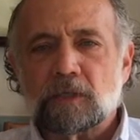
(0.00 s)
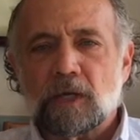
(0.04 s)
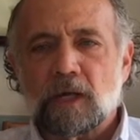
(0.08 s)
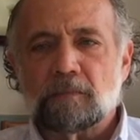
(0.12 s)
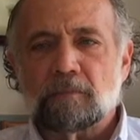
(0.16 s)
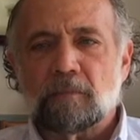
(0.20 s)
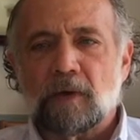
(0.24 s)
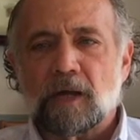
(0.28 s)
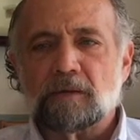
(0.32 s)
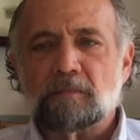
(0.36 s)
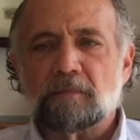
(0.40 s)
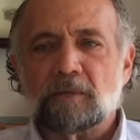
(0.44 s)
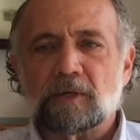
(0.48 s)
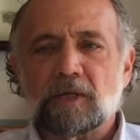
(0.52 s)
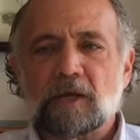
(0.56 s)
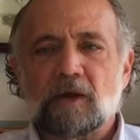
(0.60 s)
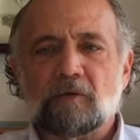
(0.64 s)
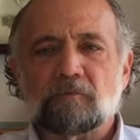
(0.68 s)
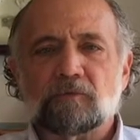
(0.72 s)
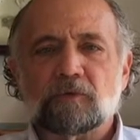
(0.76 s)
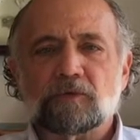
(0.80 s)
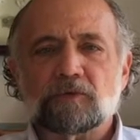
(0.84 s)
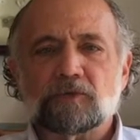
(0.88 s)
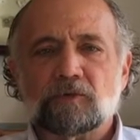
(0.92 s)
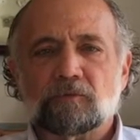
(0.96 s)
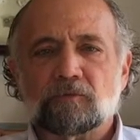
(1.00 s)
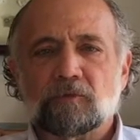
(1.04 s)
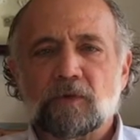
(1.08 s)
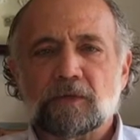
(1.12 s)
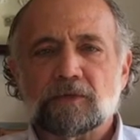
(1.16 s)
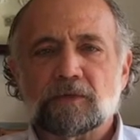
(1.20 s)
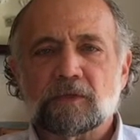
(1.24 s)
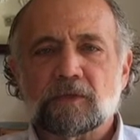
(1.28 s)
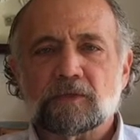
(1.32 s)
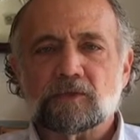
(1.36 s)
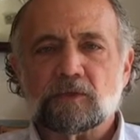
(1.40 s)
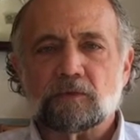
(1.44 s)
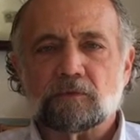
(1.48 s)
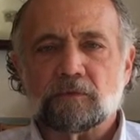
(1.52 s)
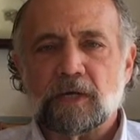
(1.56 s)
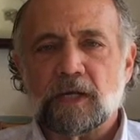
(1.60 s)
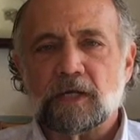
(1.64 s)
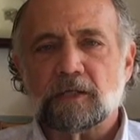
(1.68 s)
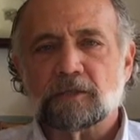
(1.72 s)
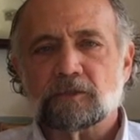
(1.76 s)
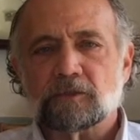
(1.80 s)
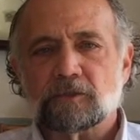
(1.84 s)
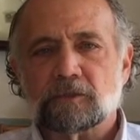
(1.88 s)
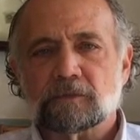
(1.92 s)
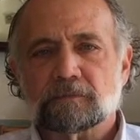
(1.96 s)
I'm Mike McElfresh of Red Thistle
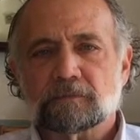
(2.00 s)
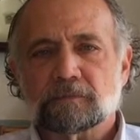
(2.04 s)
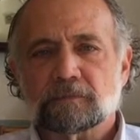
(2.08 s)
Ranch.